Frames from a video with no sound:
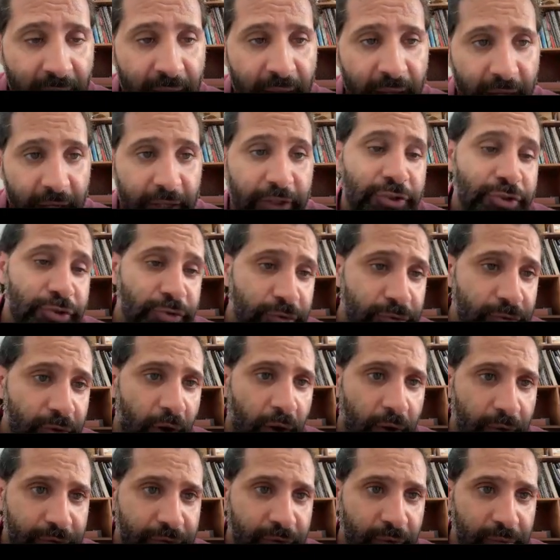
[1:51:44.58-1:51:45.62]
It should
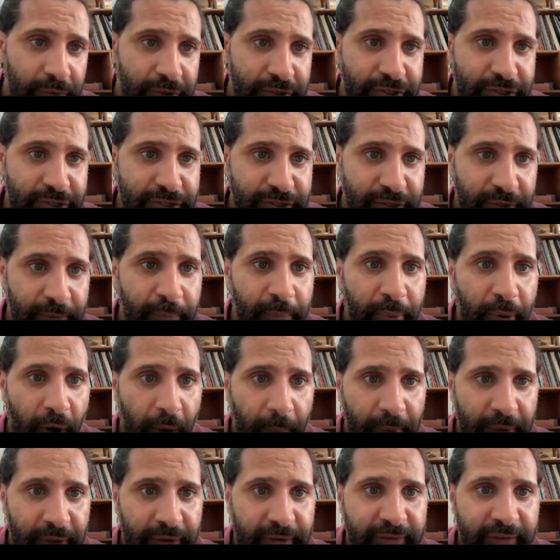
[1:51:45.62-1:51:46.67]
also register
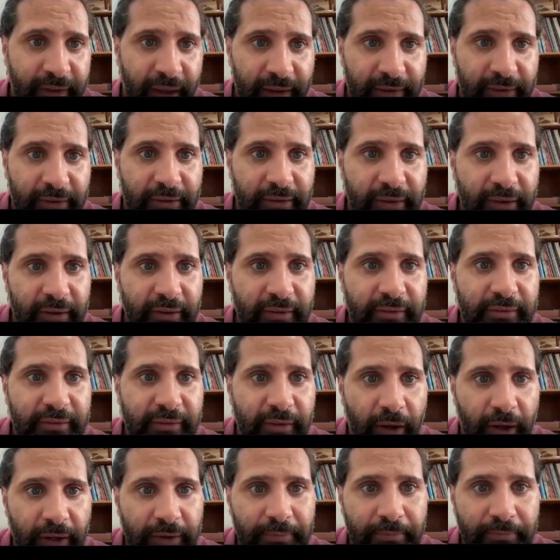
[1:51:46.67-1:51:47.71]
properties that does
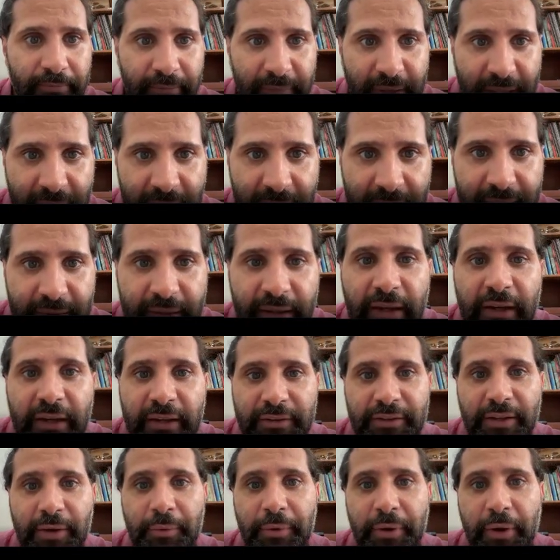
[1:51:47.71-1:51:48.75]
not meet
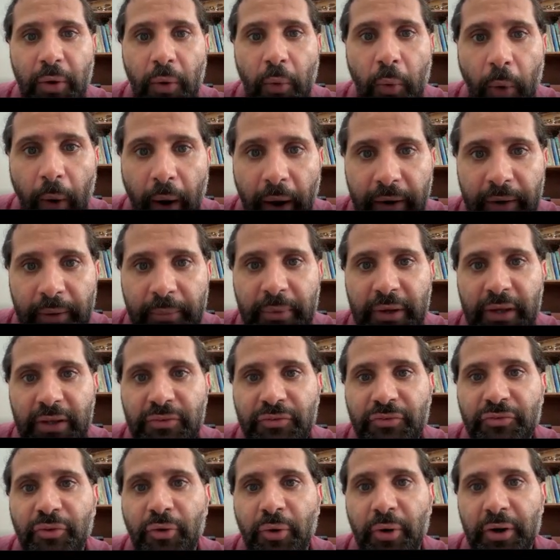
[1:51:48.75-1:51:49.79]
the requirement
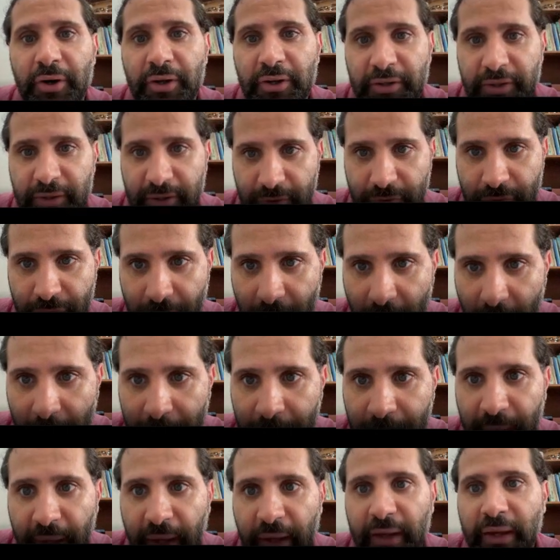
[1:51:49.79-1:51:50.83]
for
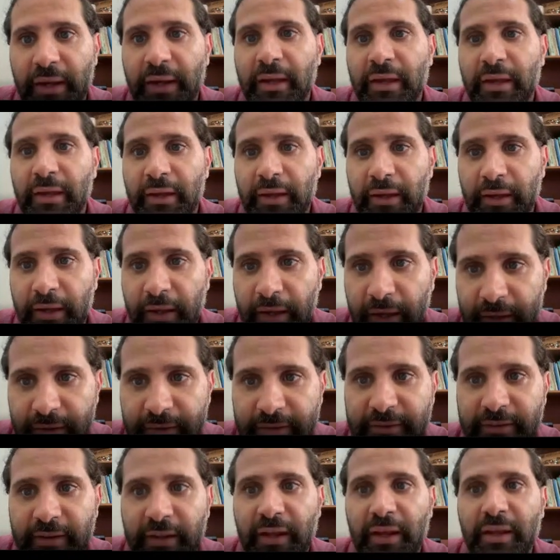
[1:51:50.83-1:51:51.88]
anisotropic,
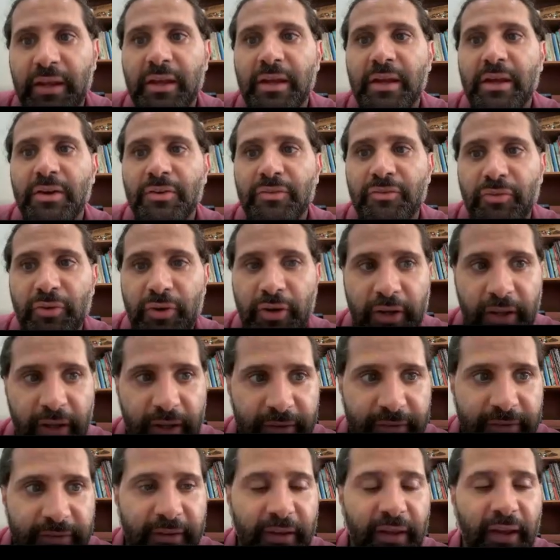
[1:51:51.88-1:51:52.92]
histic,
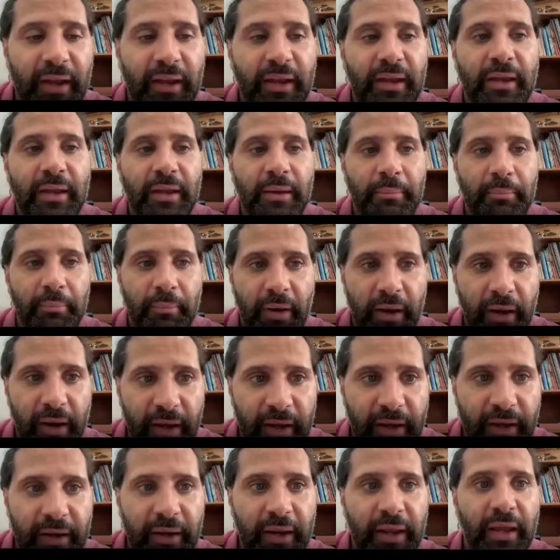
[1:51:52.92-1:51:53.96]
pholistic,
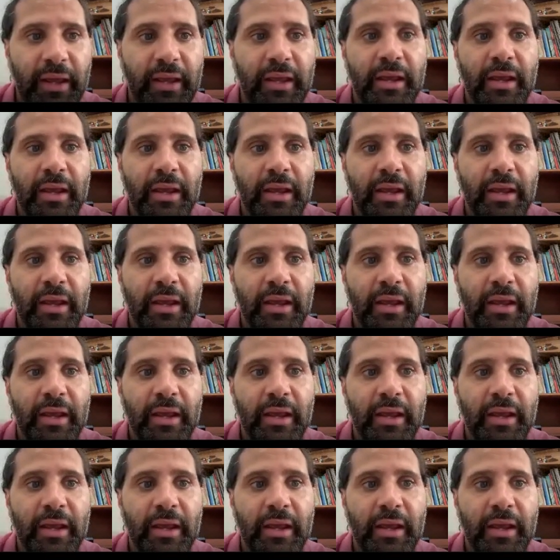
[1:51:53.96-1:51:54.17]
melanic,